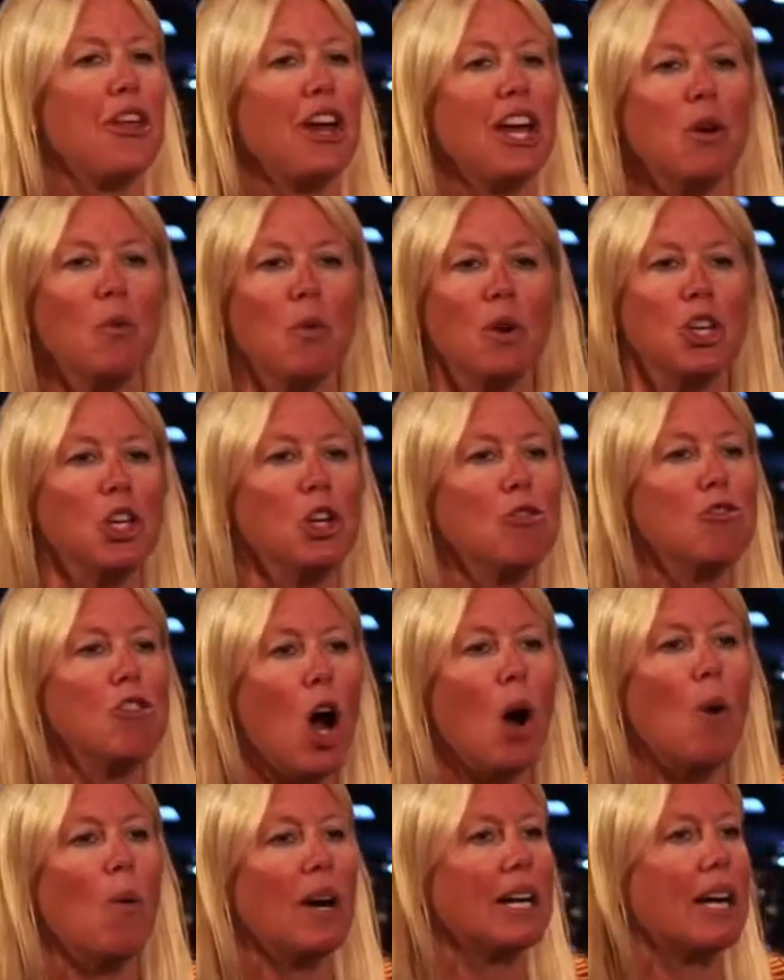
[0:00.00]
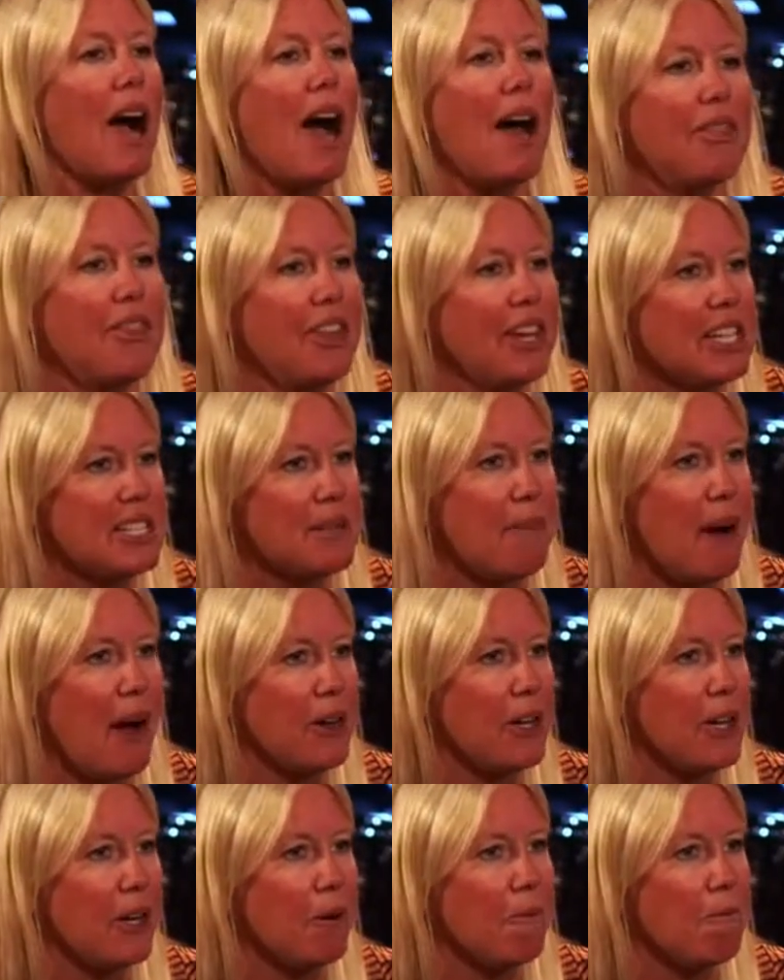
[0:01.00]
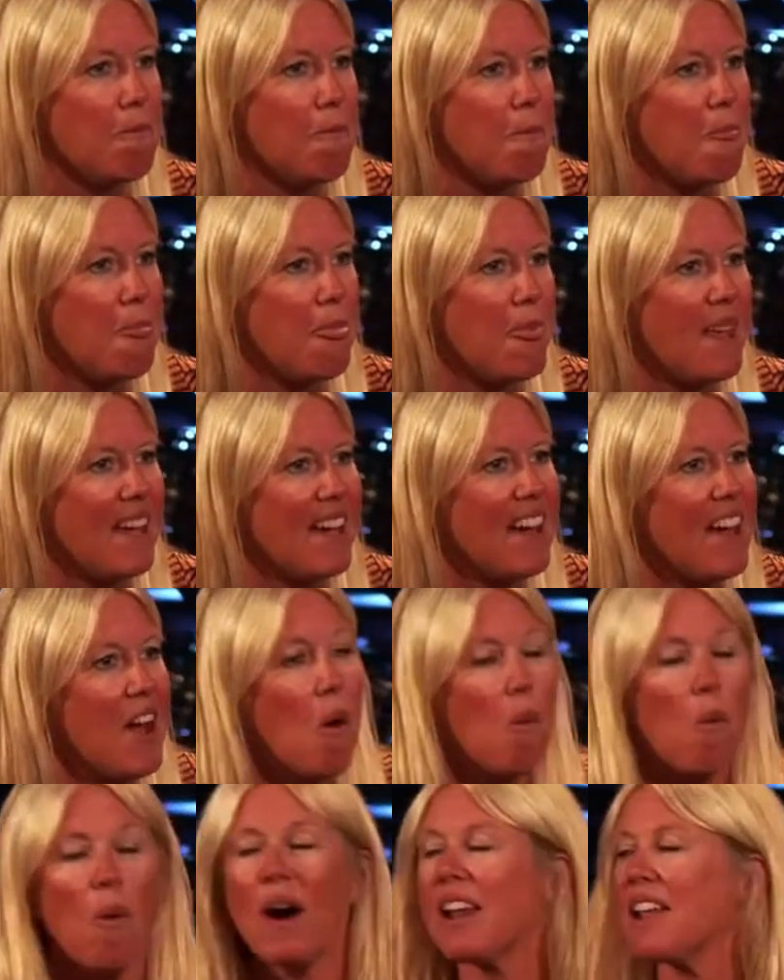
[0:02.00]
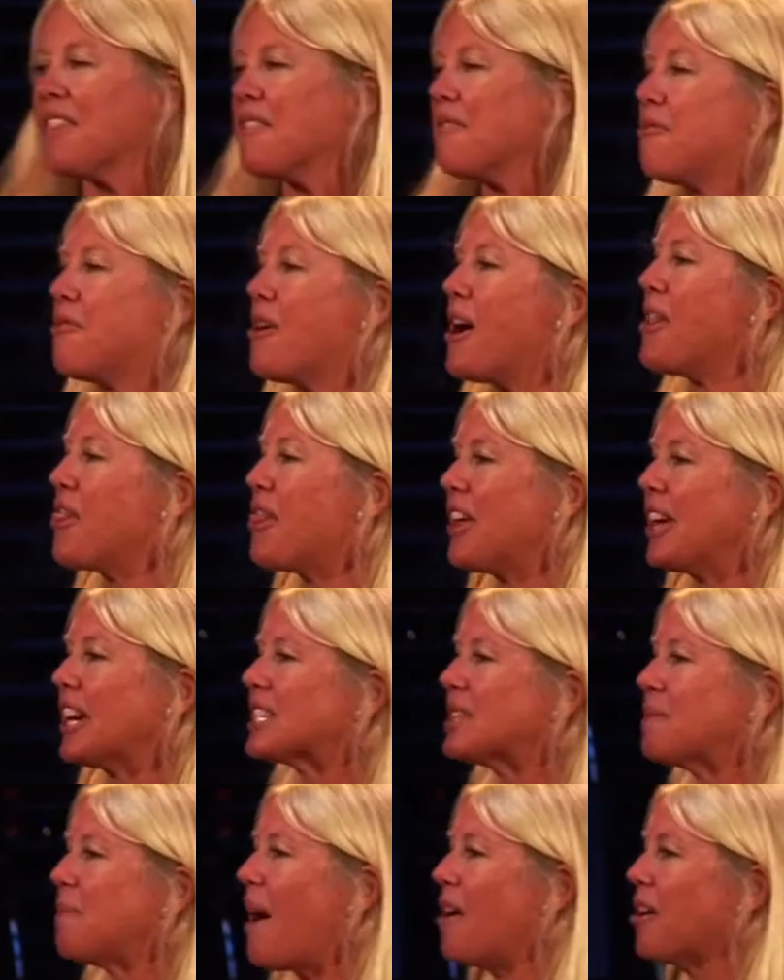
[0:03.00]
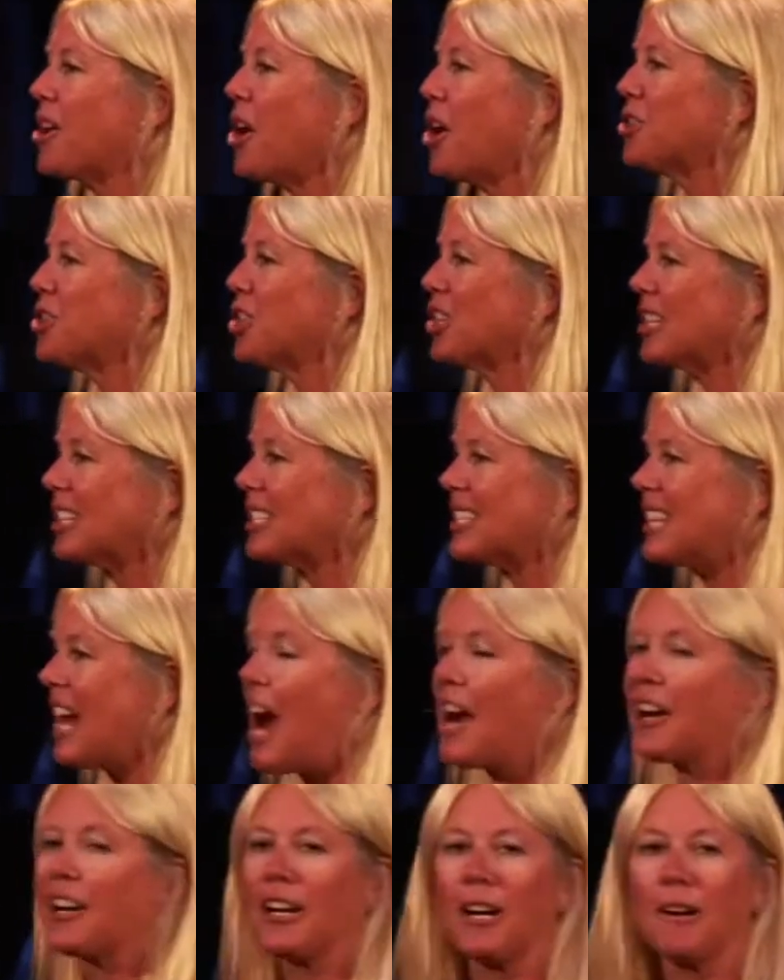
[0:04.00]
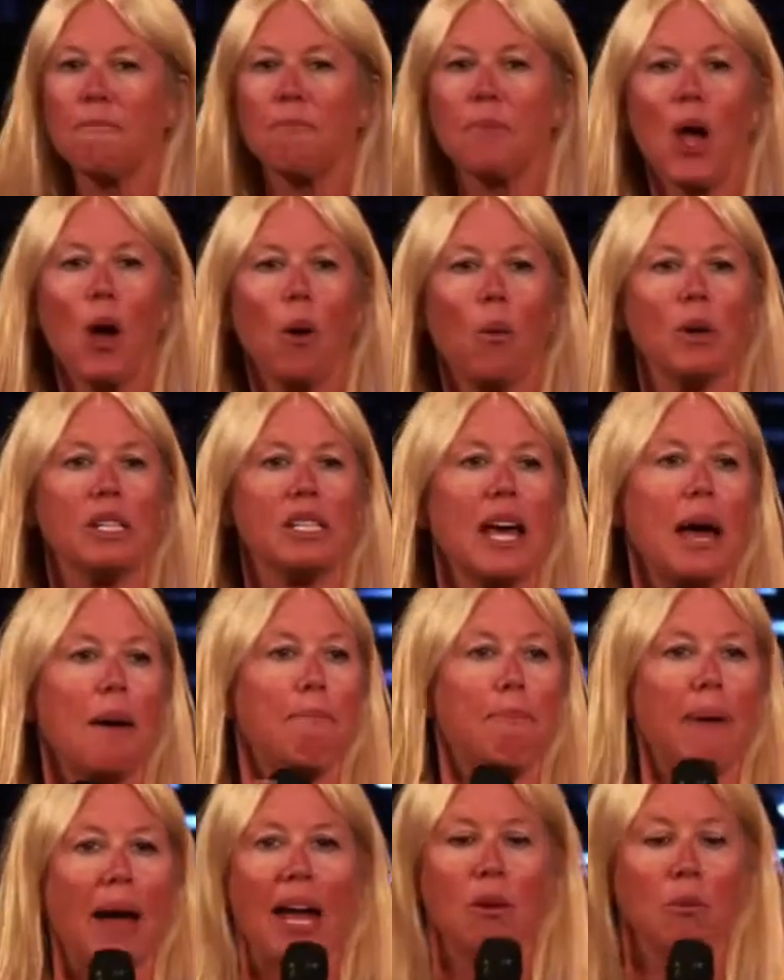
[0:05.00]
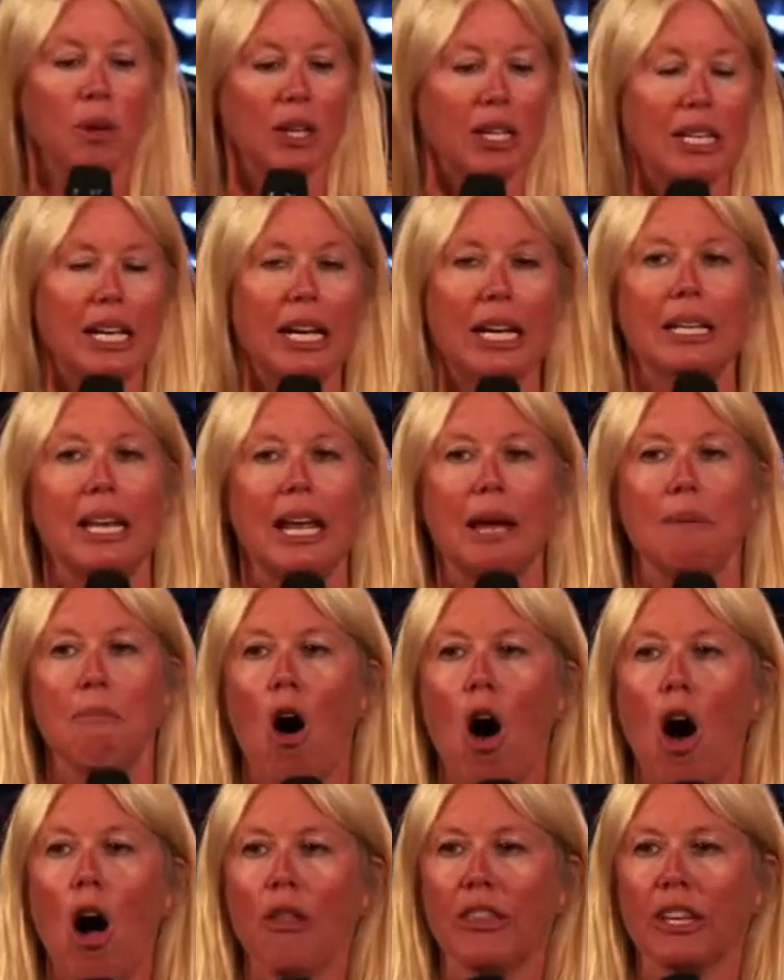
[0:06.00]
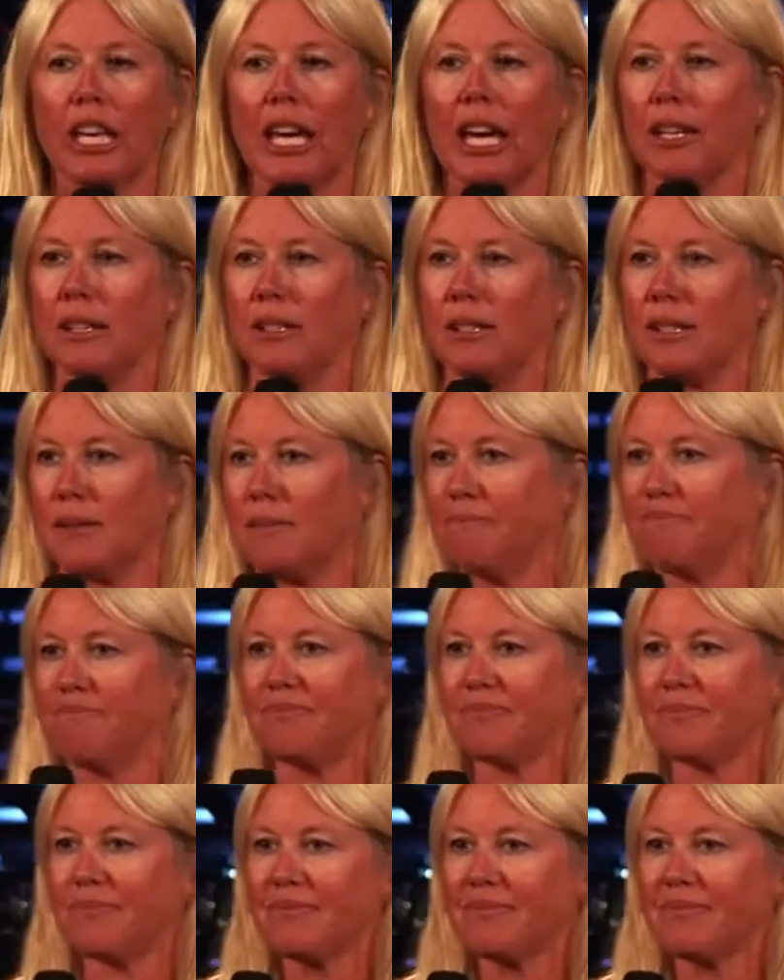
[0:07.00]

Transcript: thing when you know what God thinks about you. One of the fun things about coaching soccer was that Ben would nickname all the kids.